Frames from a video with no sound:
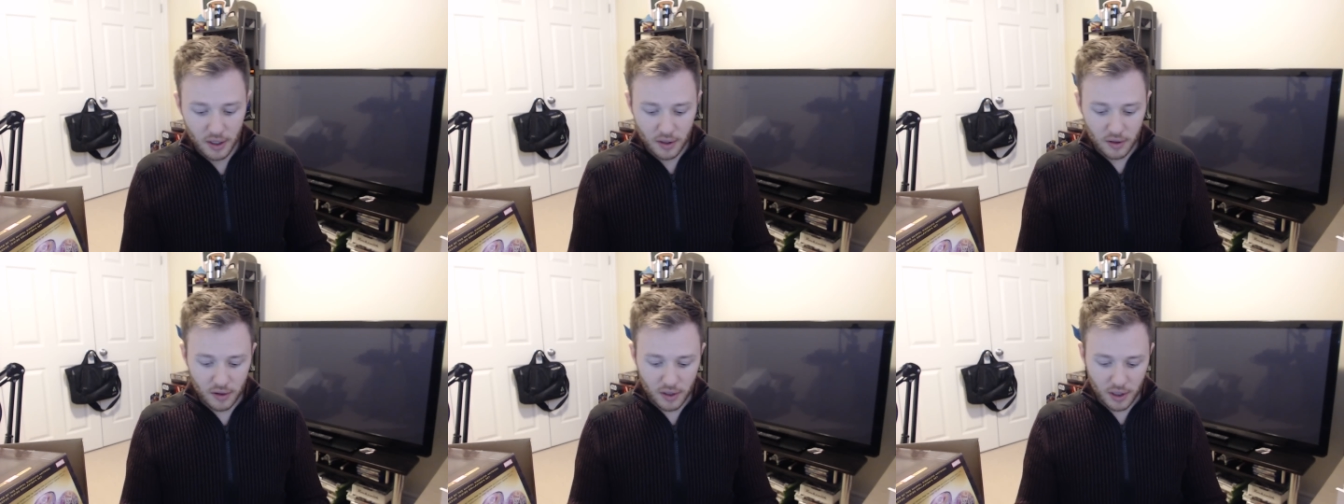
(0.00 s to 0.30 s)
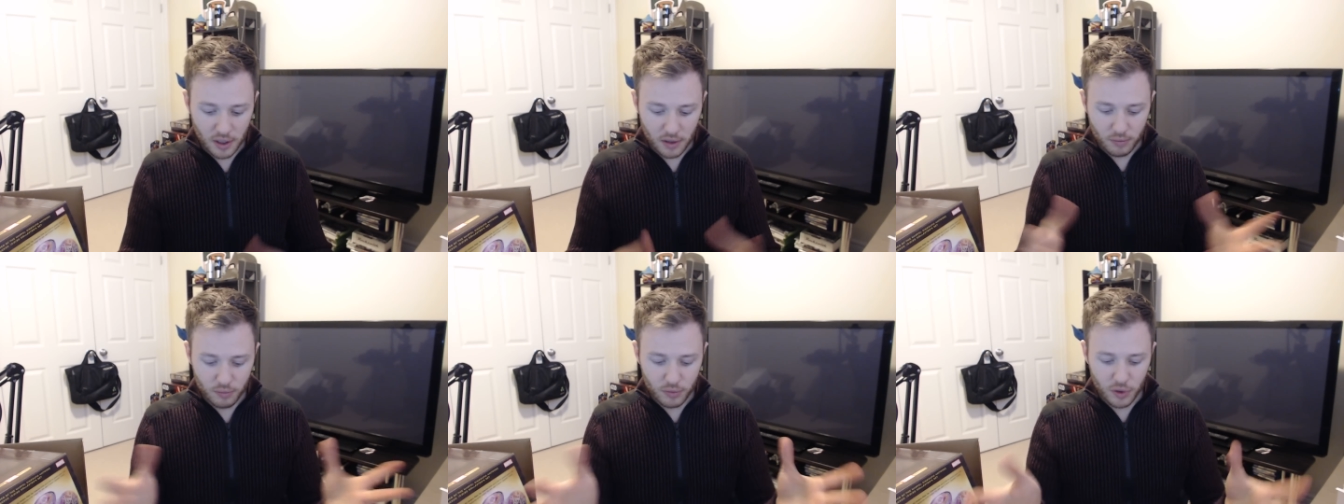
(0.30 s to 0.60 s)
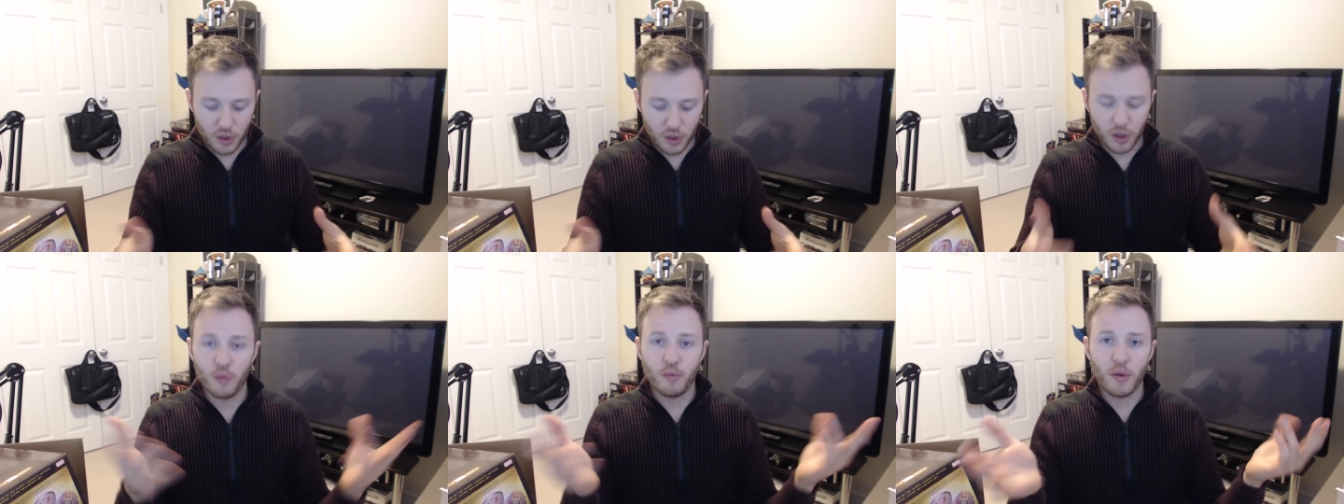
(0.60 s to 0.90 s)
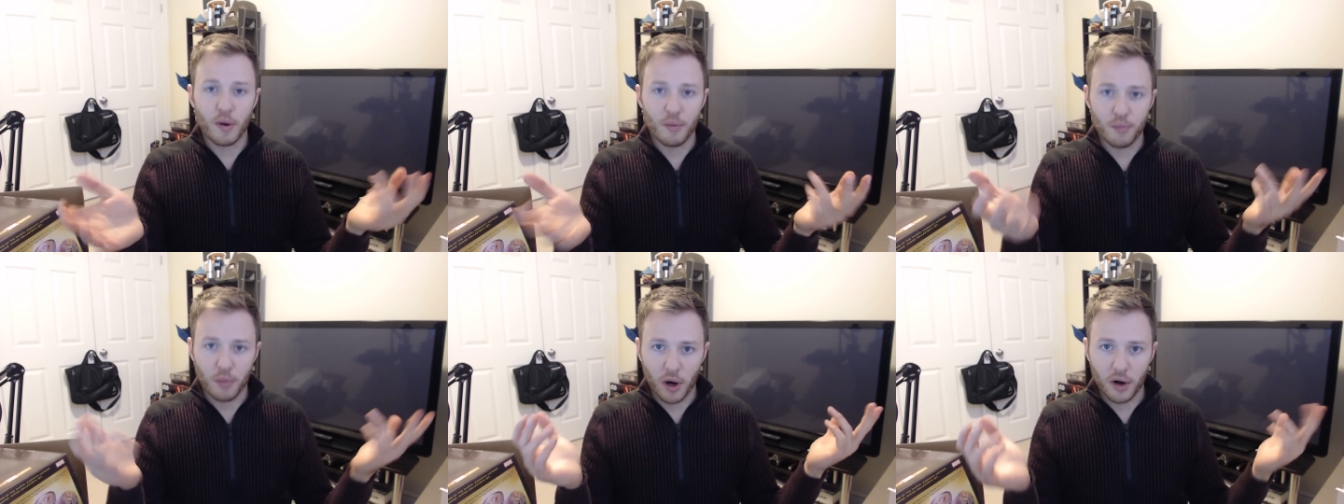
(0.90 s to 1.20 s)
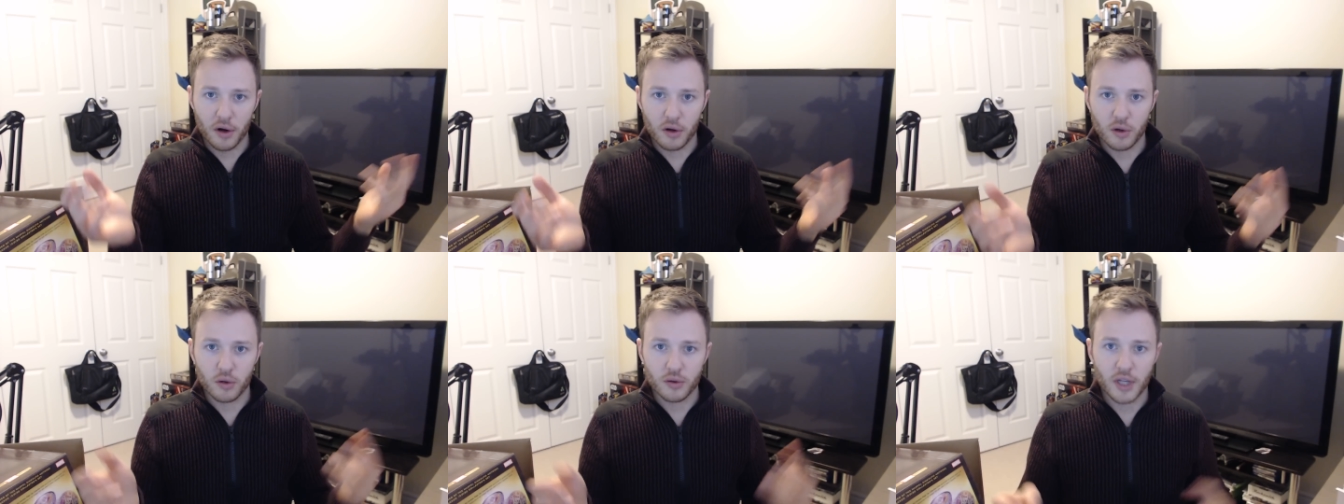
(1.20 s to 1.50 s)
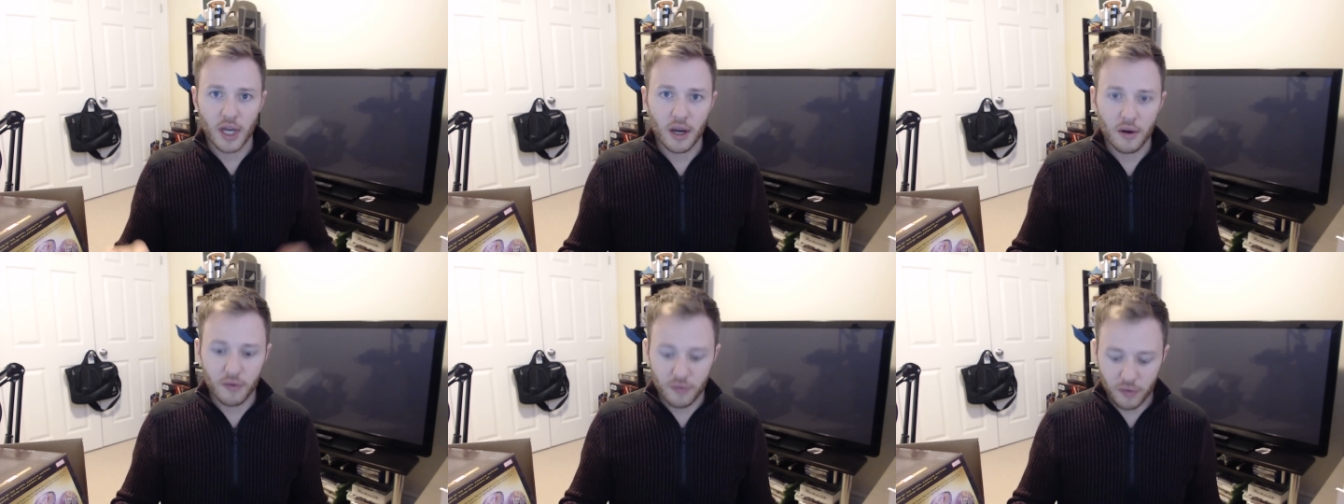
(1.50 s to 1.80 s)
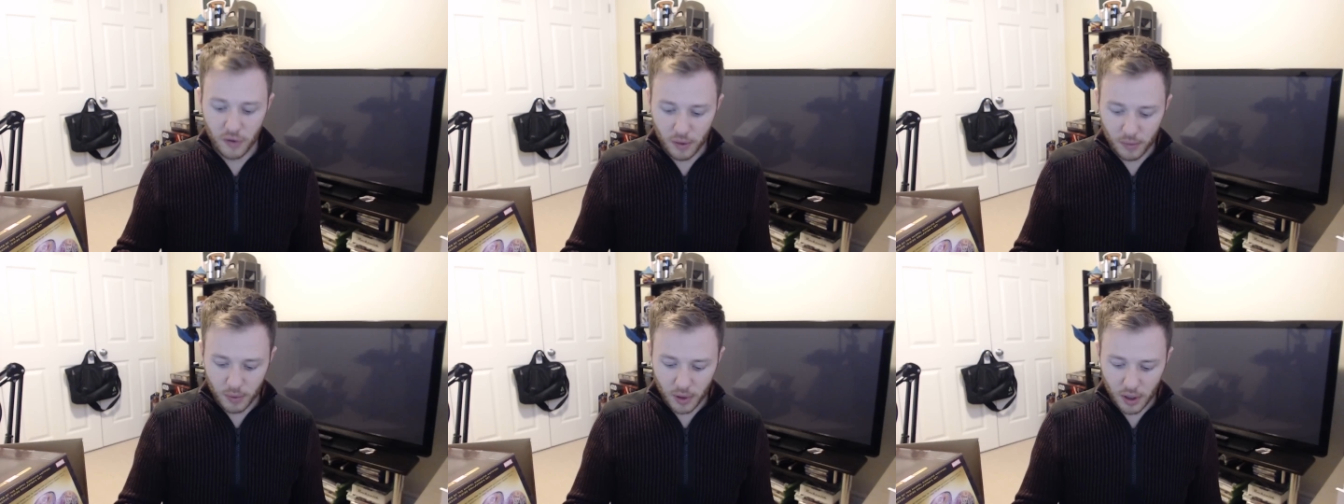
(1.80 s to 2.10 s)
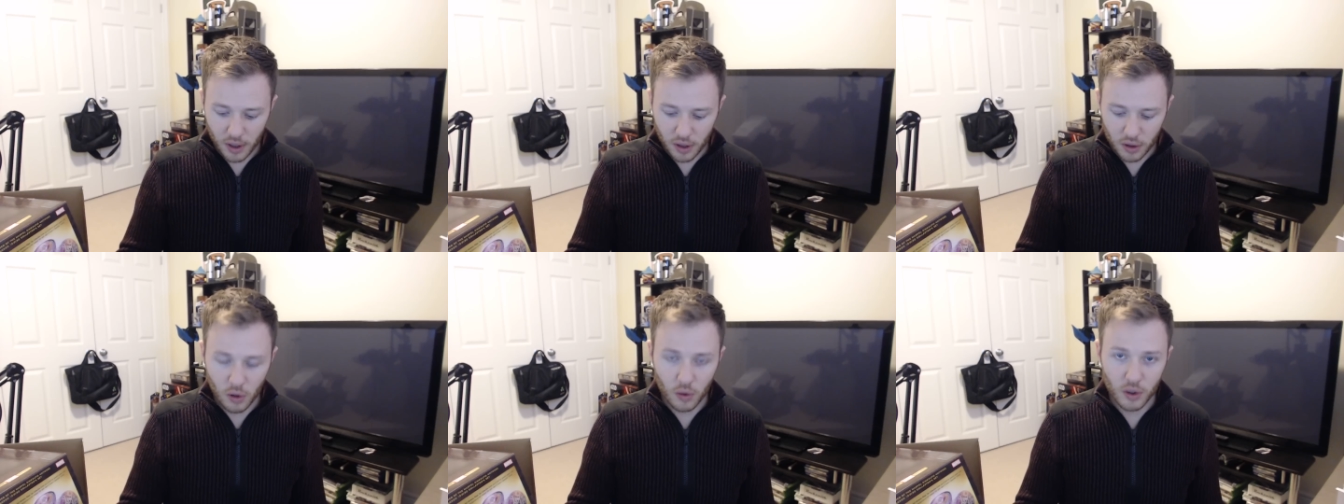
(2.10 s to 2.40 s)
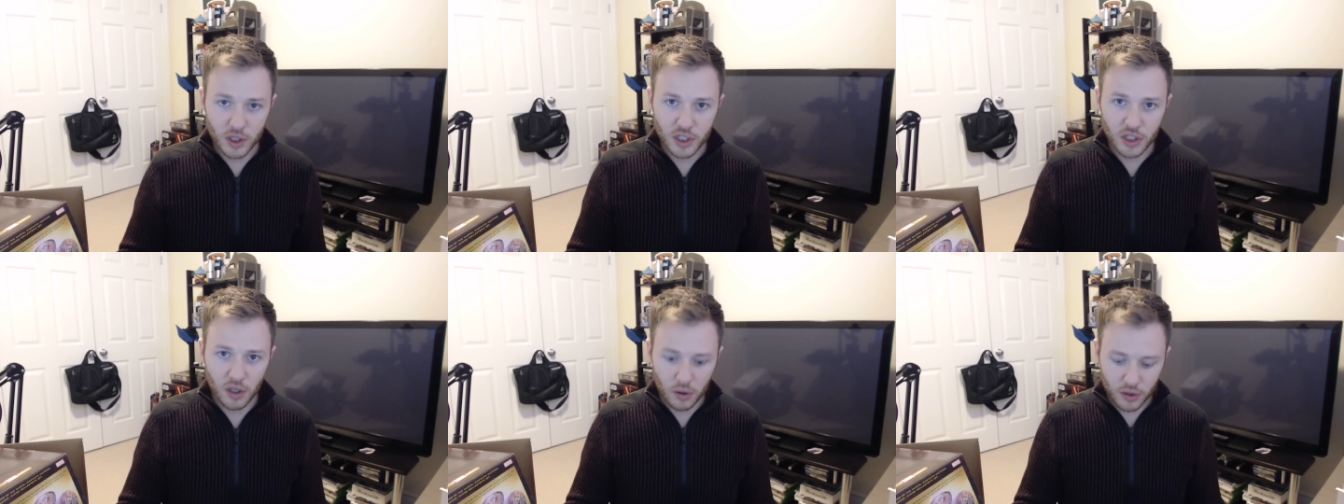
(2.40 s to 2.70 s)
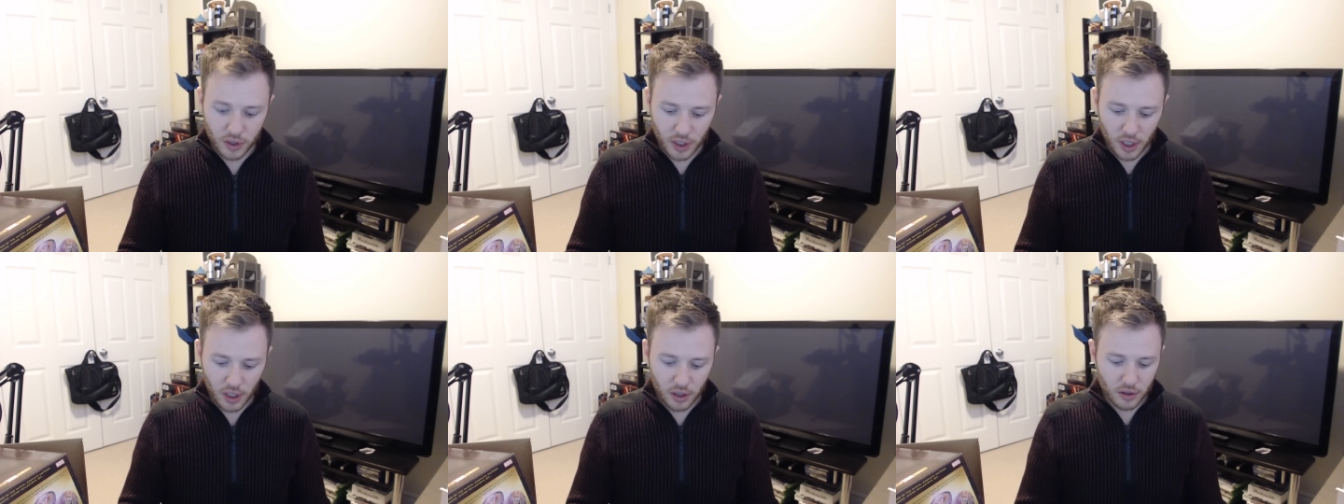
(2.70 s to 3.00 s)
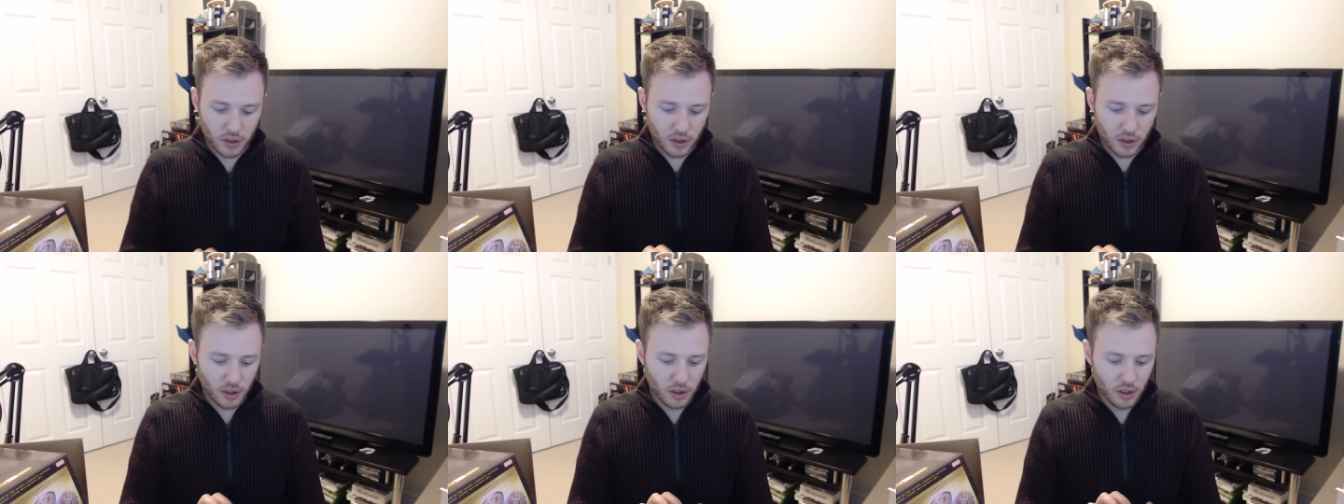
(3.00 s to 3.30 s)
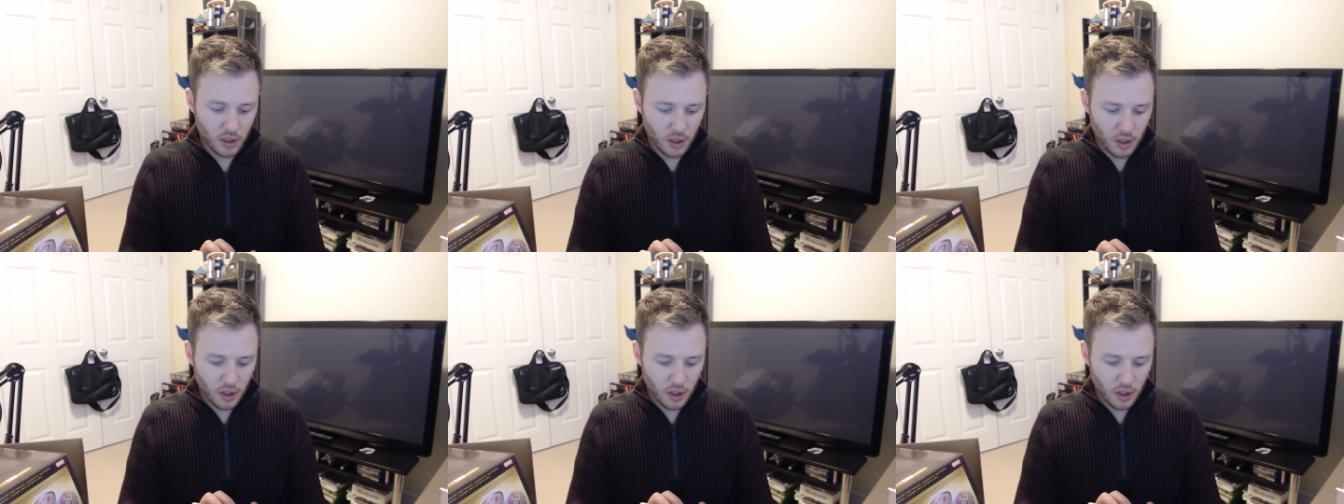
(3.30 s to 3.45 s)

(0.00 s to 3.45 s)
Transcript: the the new Pym particle tech from uh, Corey Stoll's character.